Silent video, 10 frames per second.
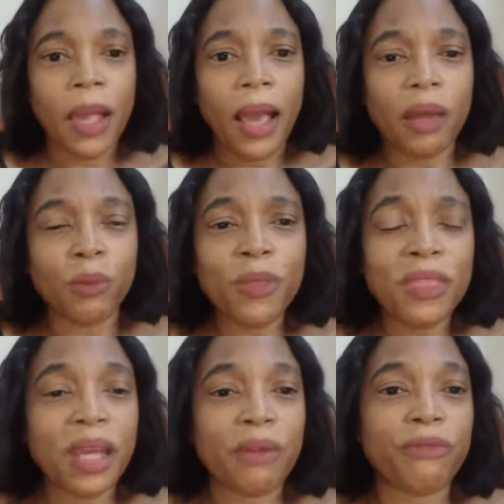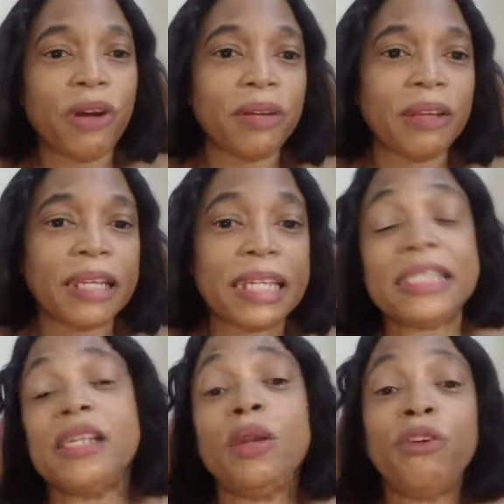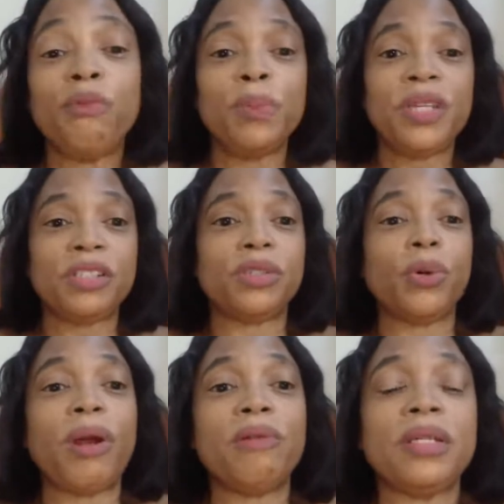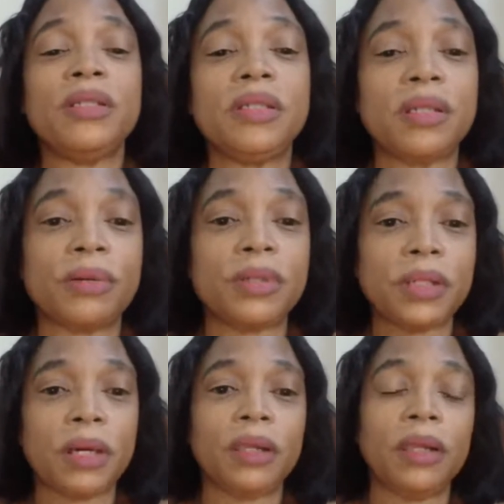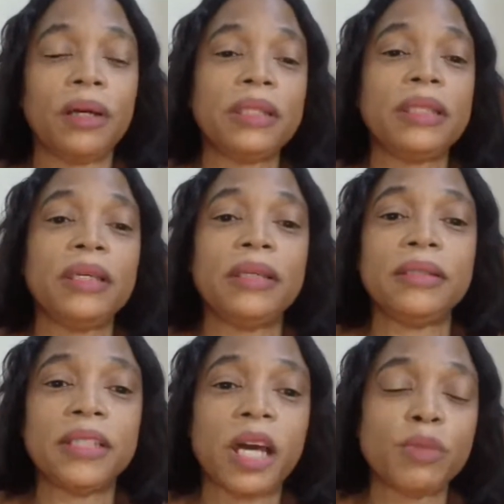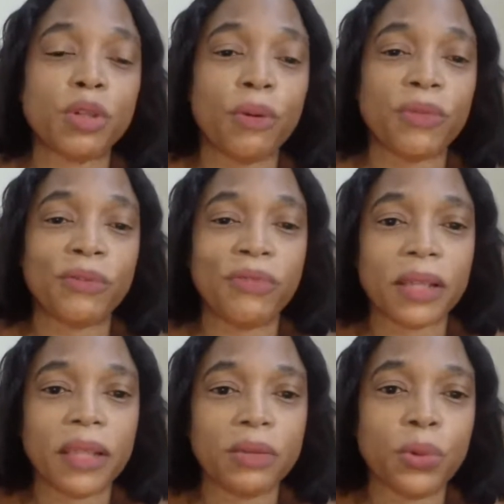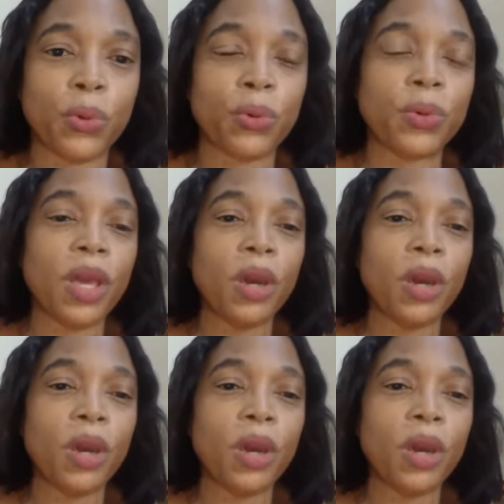And one thing I found out that there's a lot of myths surrounding sickle cell in terms of the fact that, oh,